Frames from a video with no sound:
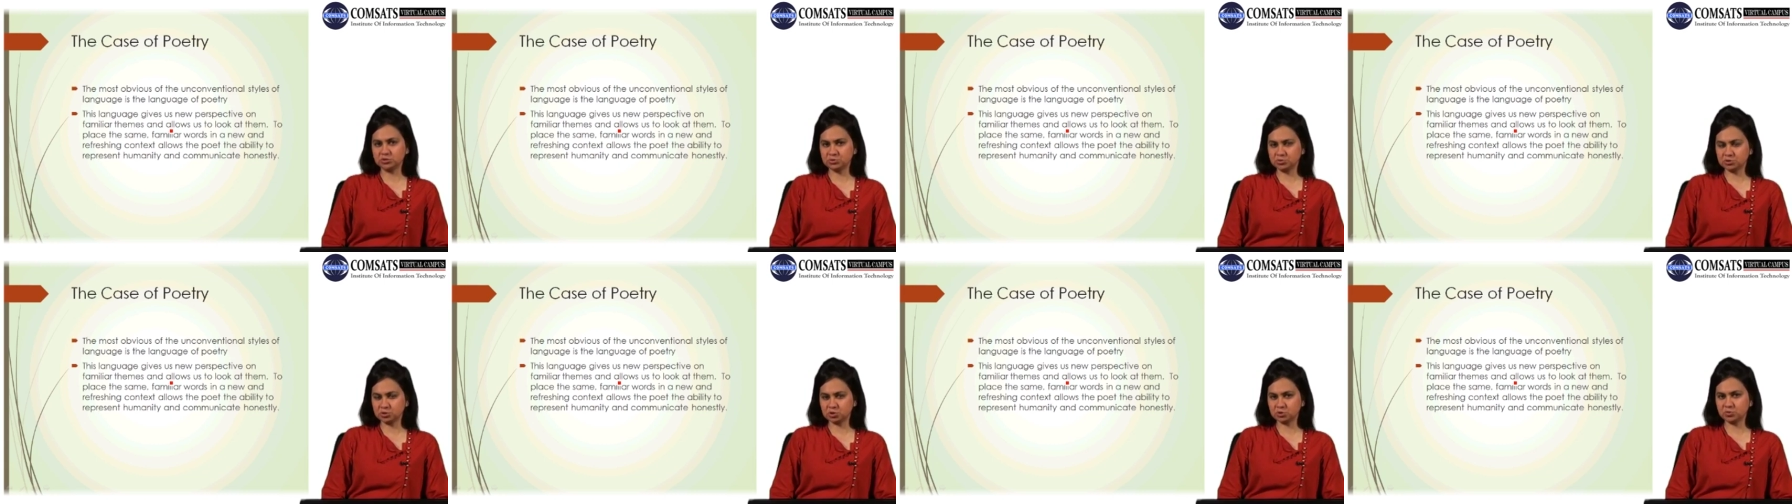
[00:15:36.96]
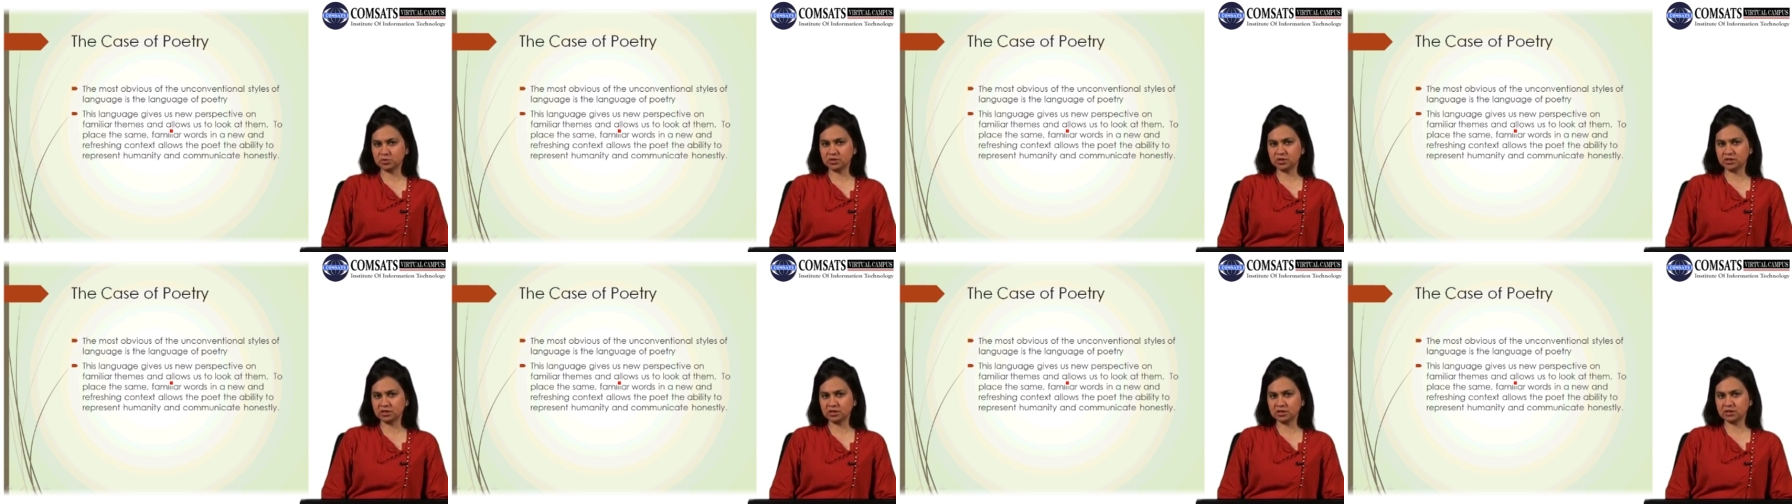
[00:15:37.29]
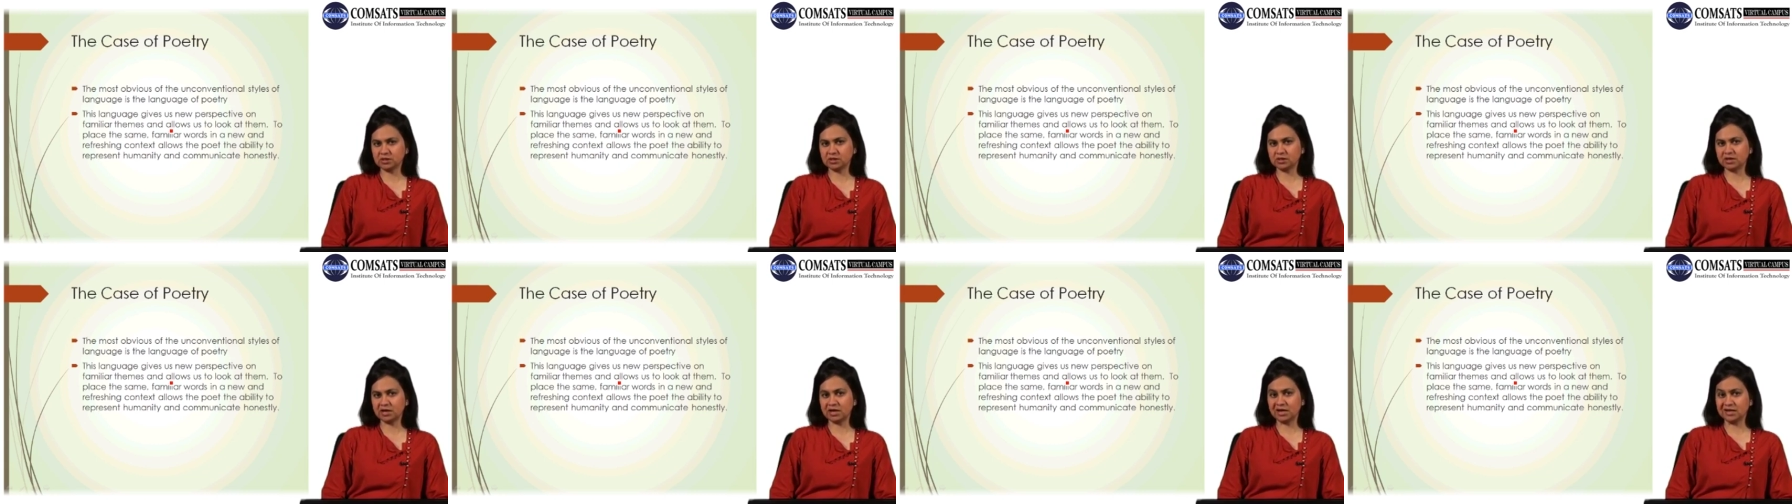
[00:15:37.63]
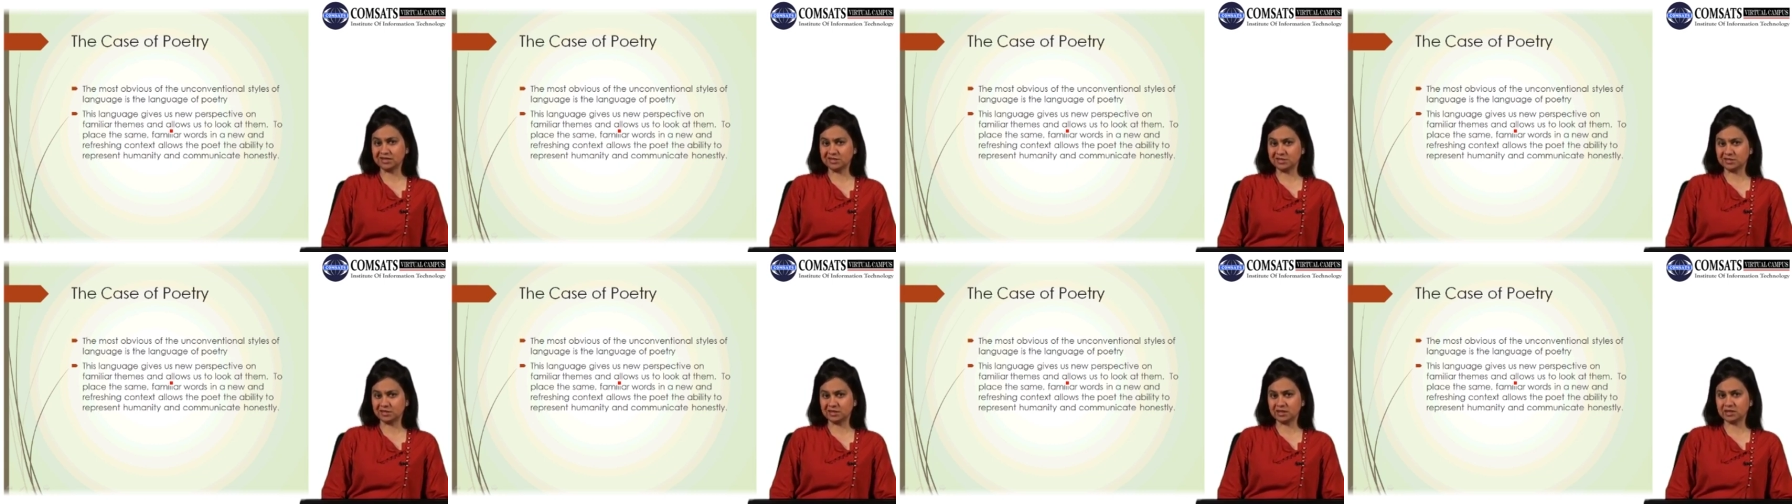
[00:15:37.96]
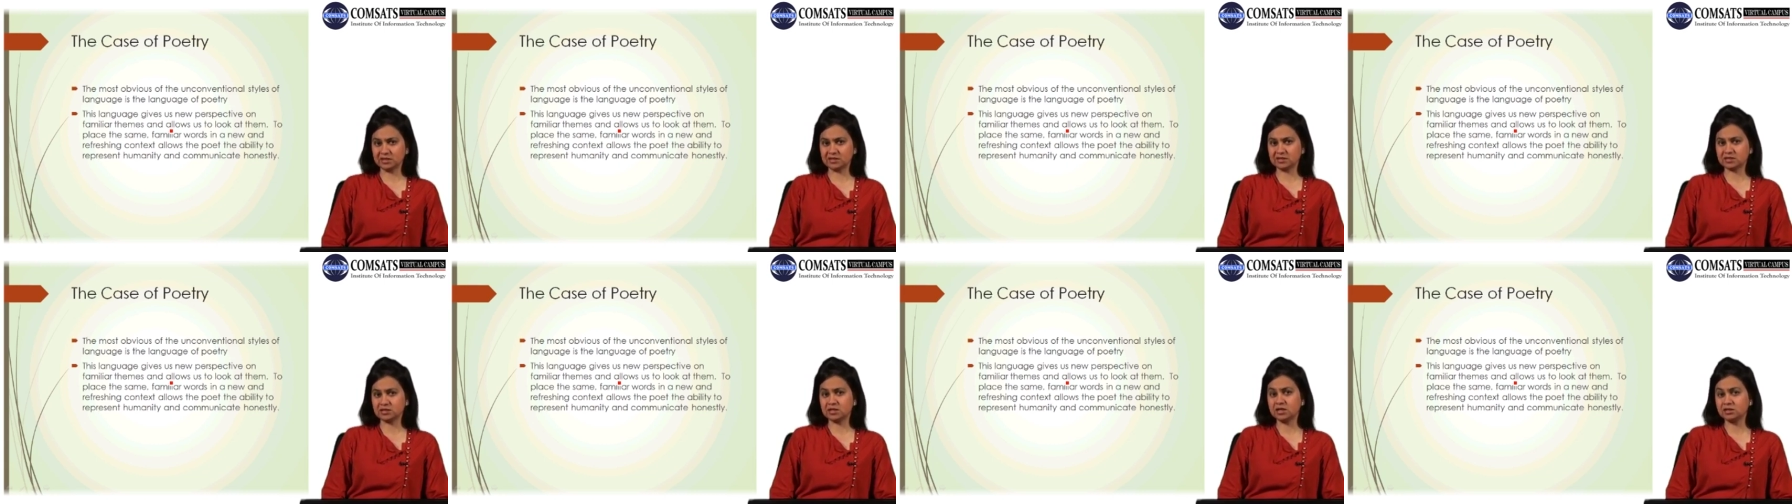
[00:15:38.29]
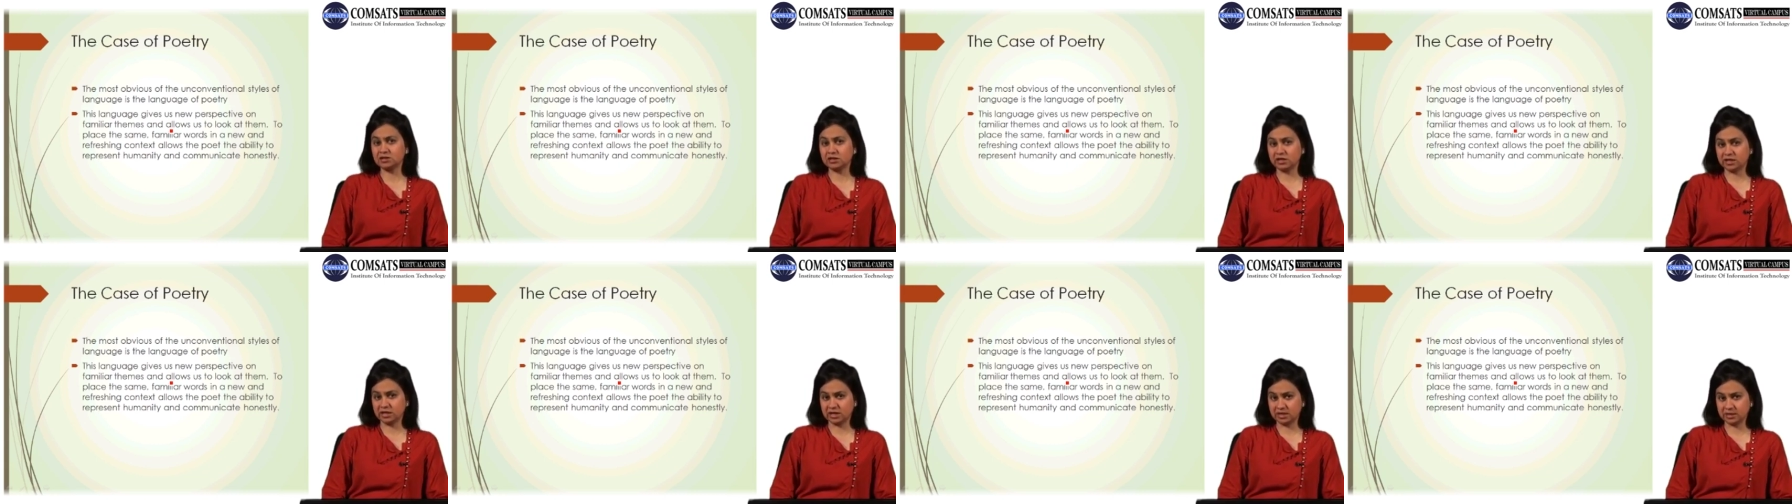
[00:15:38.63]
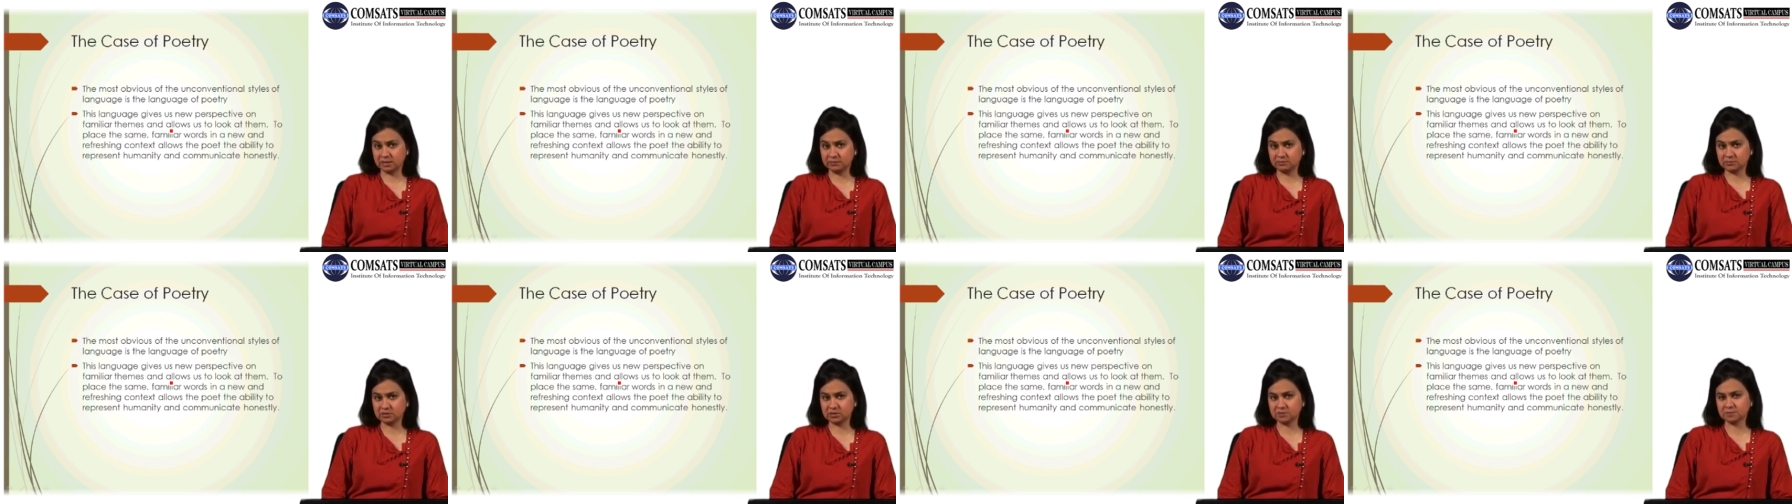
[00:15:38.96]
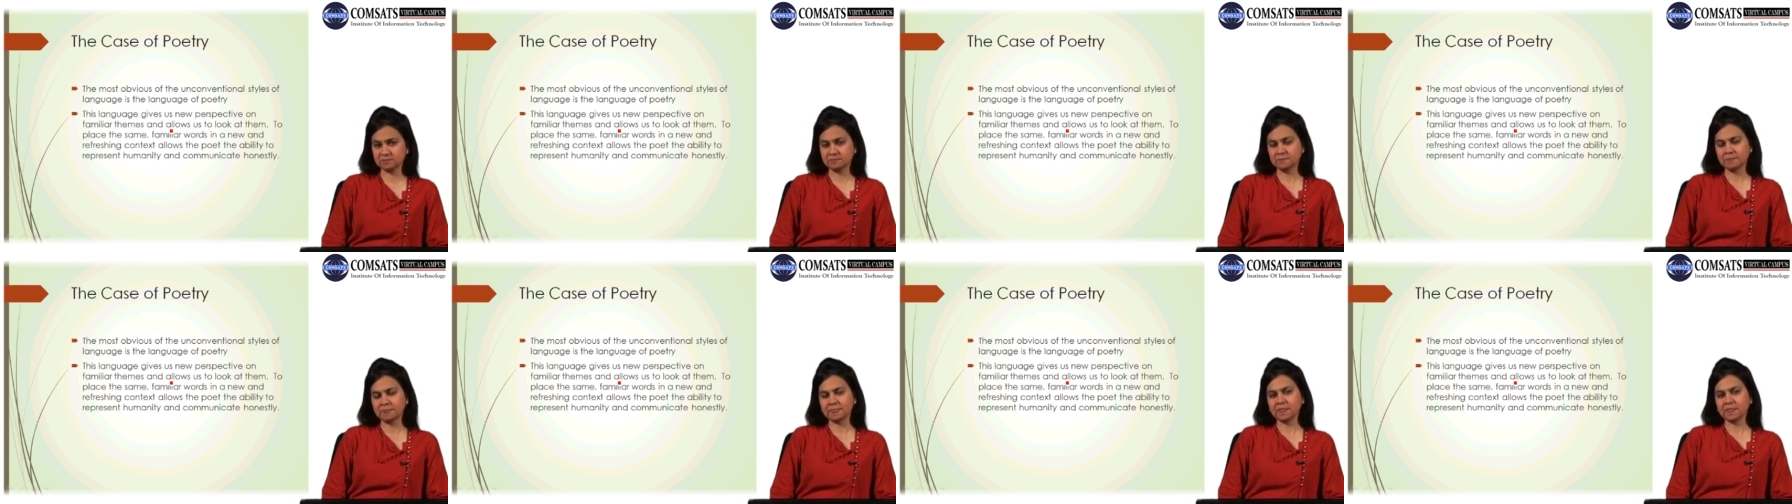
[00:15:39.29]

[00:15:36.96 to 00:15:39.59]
usual ideas, themes